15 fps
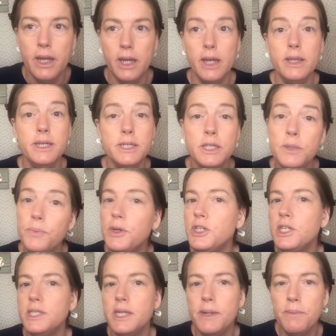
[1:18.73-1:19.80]
And these are the
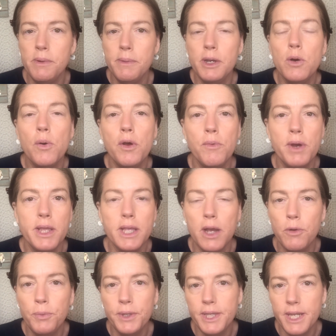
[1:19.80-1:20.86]
brushes that I'm gonna be going with.
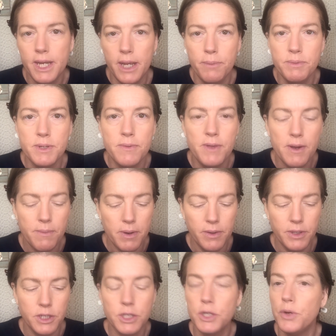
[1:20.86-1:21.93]
I'll put the names of them on
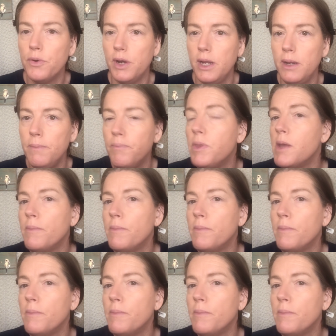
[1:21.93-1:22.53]
the screen,